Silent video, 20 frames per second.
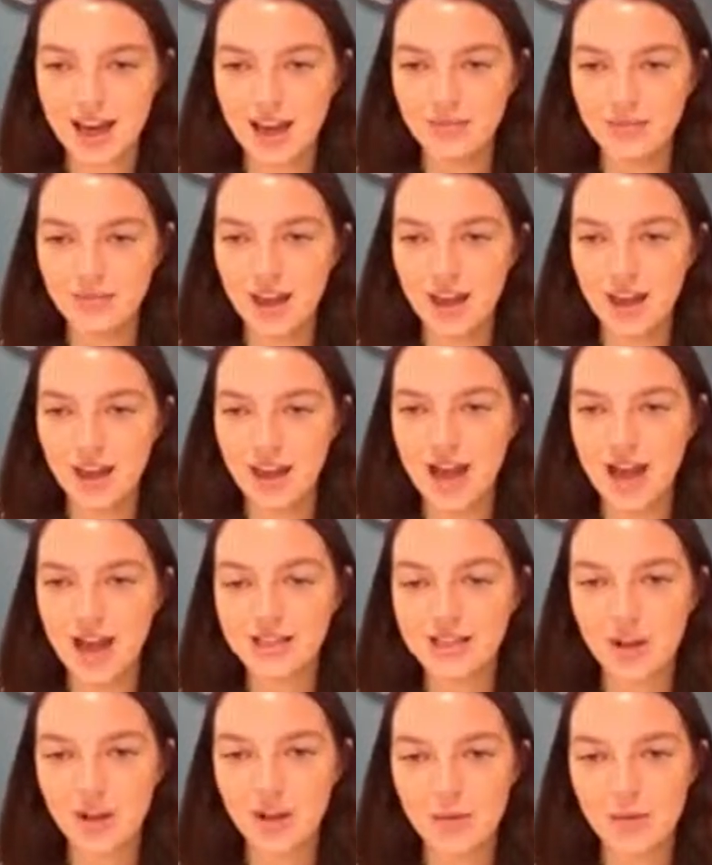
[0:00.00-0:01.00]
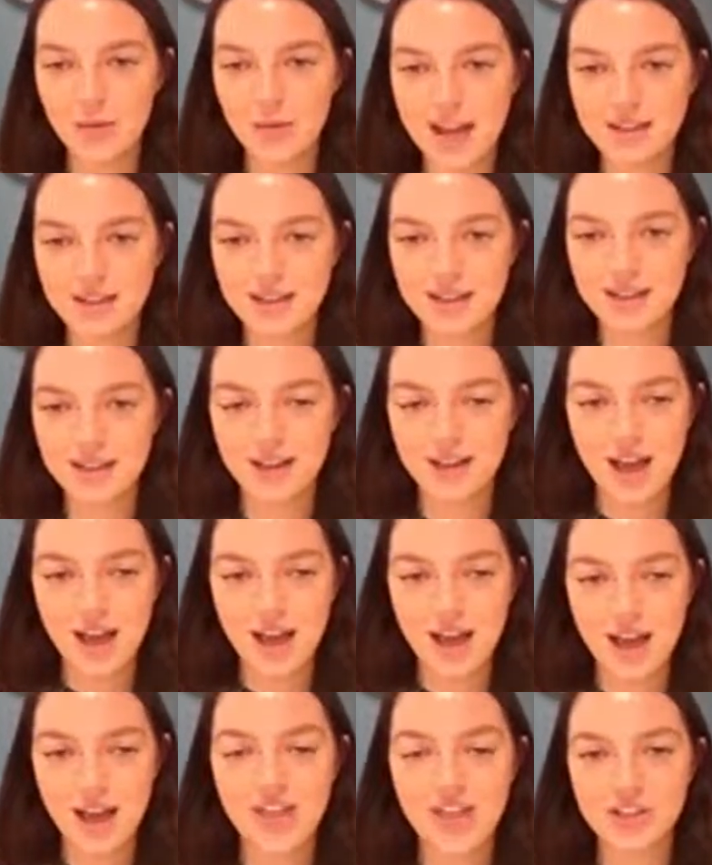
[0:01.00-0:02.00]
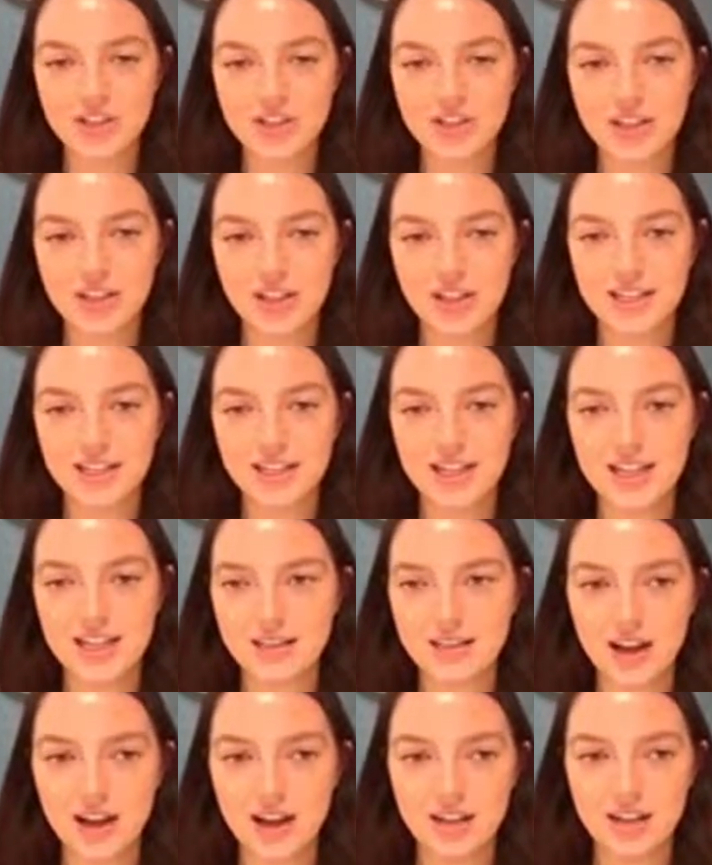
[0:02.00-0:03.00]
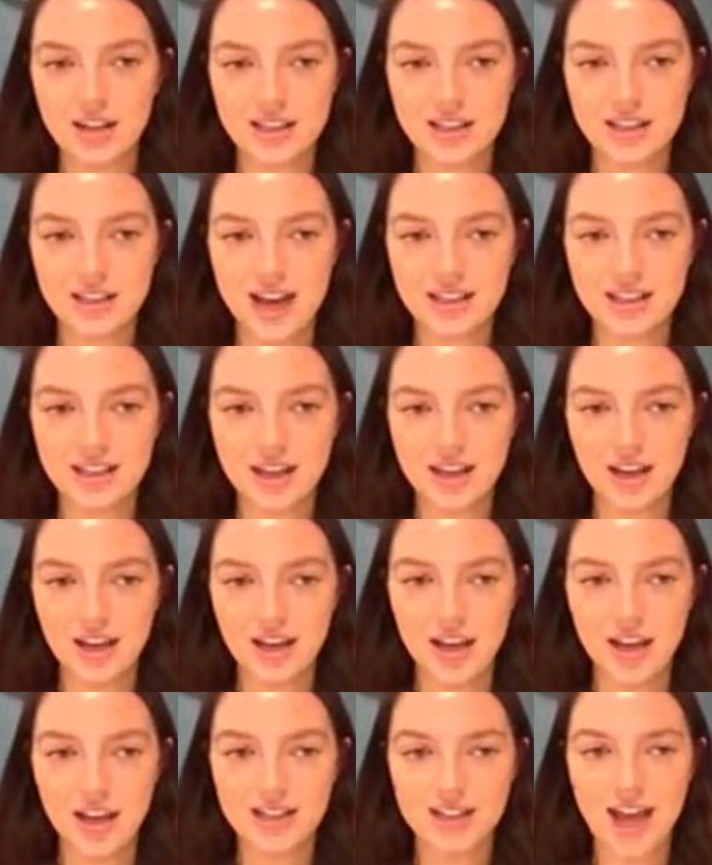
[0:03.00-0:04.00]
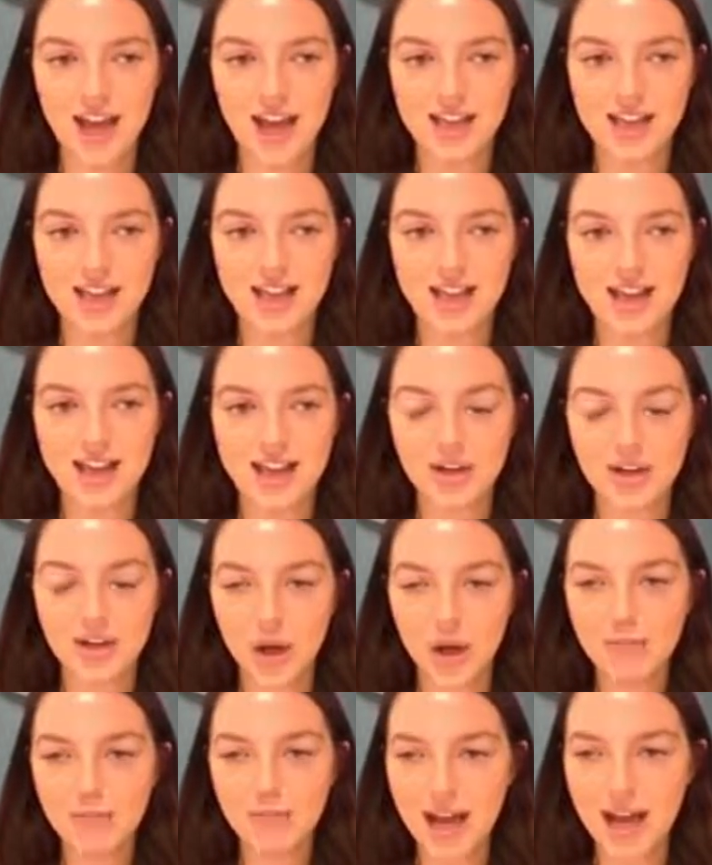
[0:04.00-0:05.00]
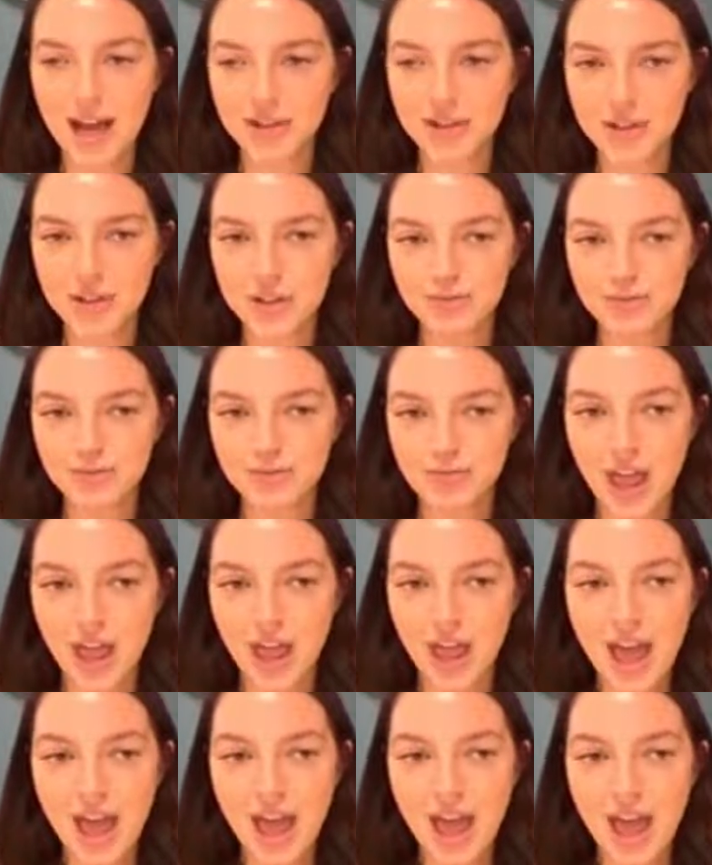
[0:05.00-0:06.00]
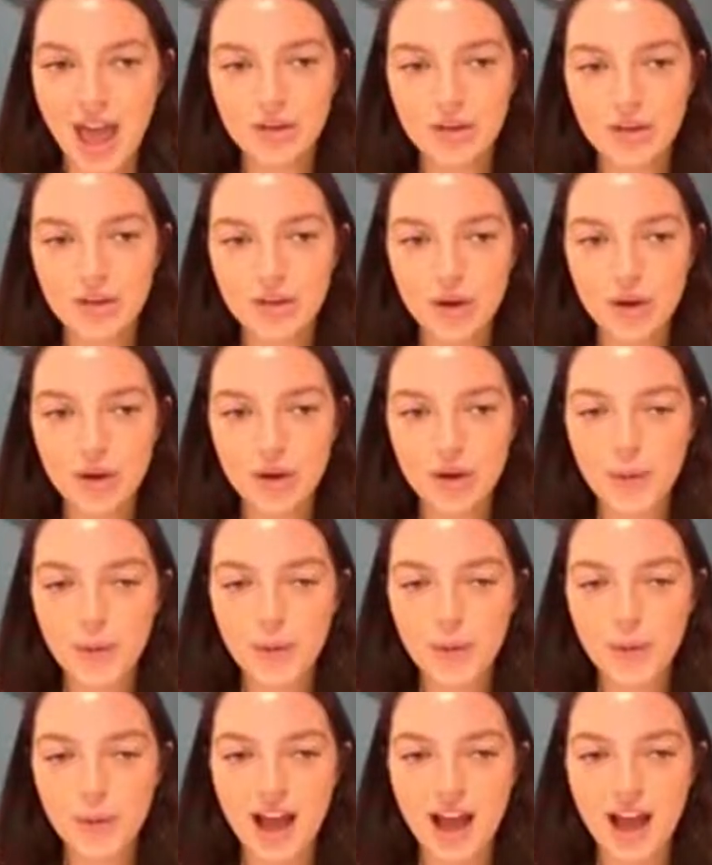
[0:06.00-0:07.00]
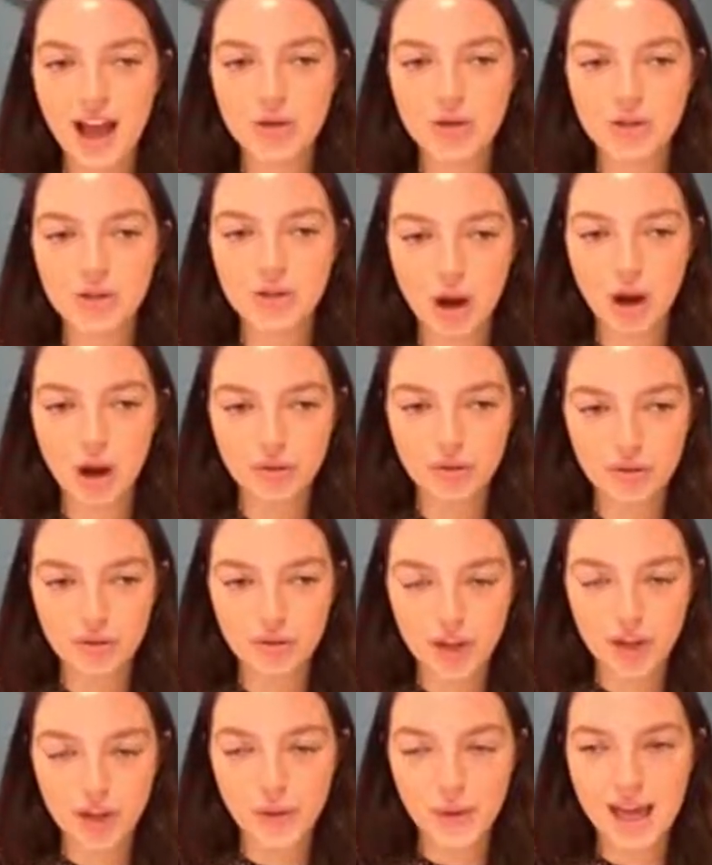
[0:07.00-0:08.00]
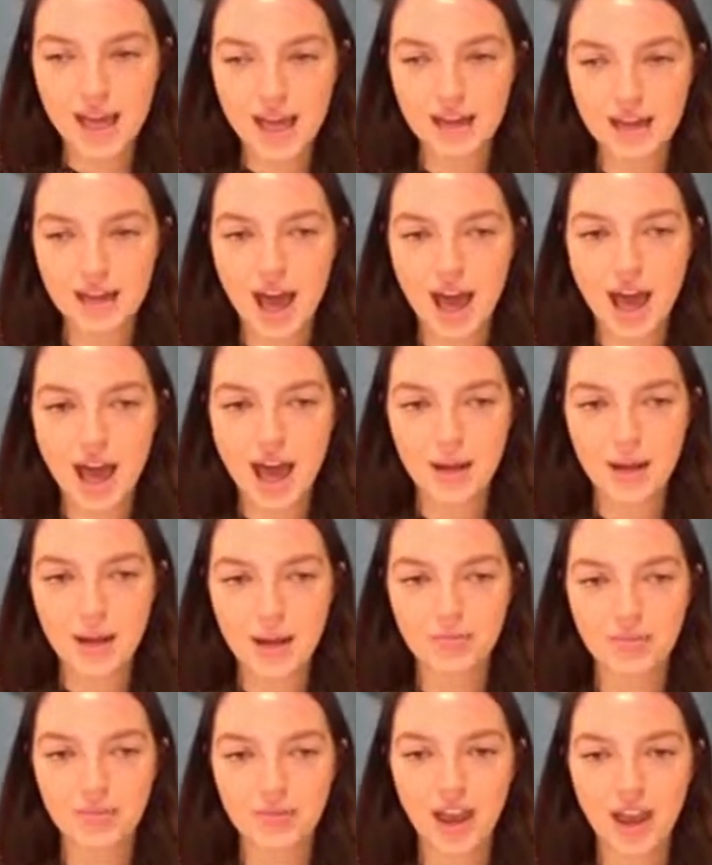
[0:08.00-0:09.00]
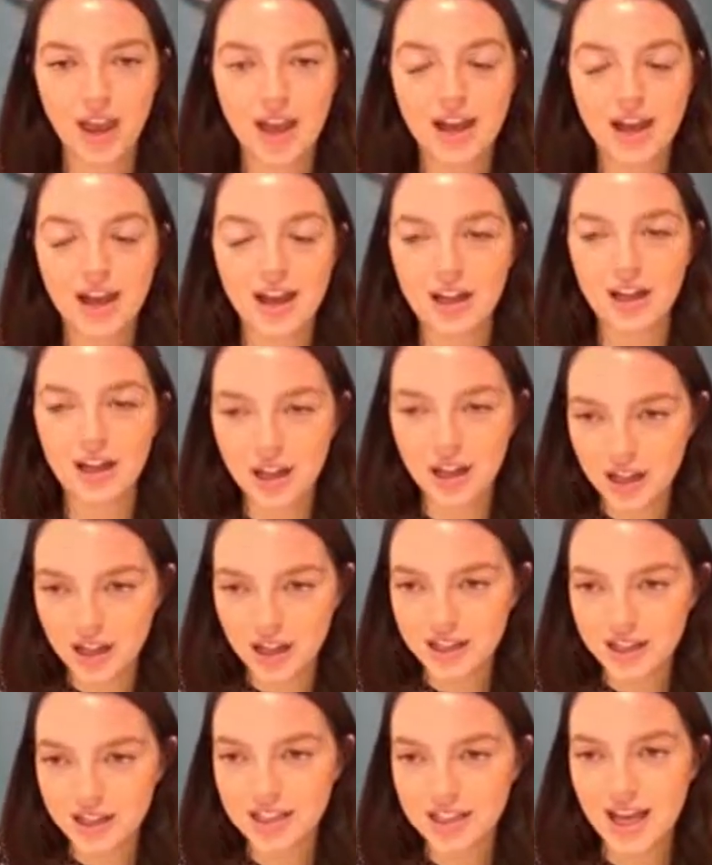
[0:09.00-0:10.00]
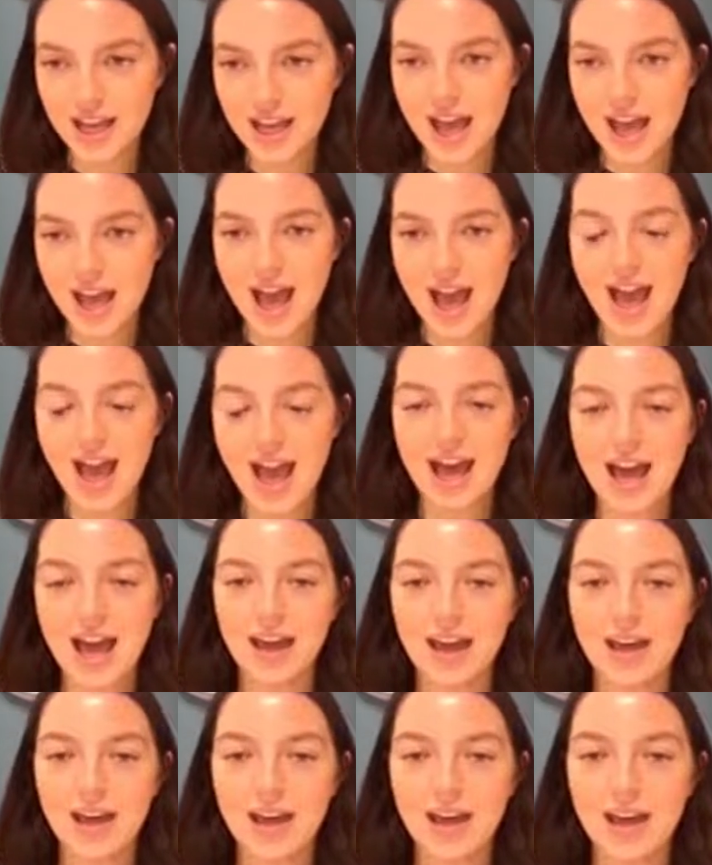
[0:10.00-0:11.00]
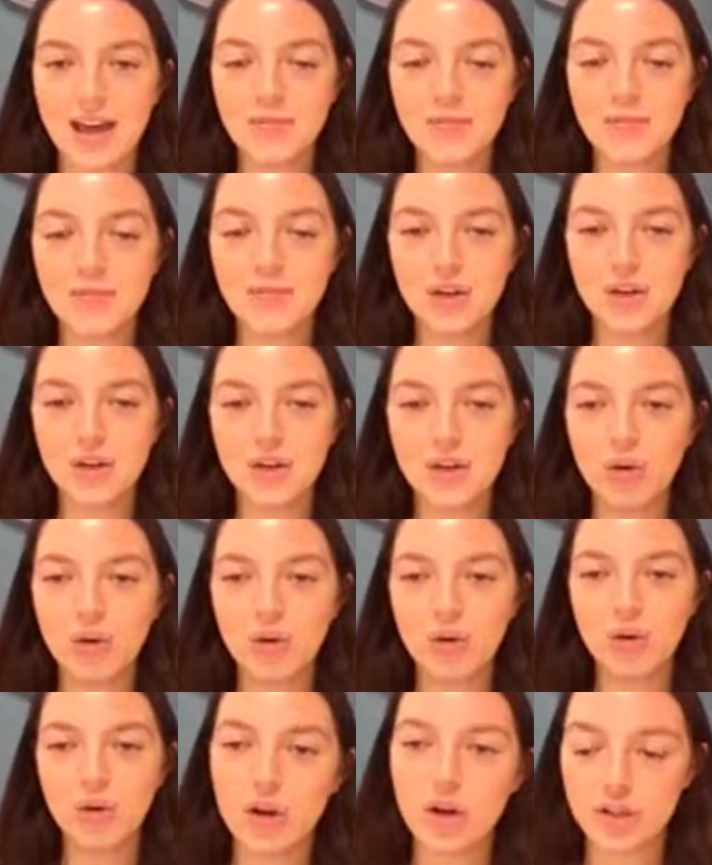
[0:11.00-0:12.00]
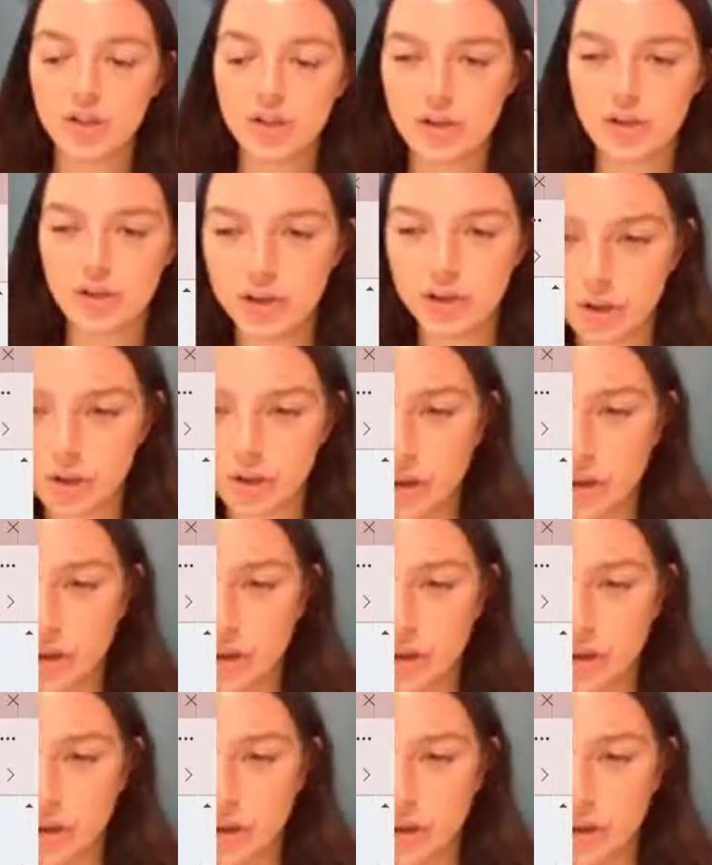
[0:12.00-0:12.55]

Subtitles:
there, add a comment, and that's just going to discard that alert as a no match. If you go in and you start reviewing an alert but you're not too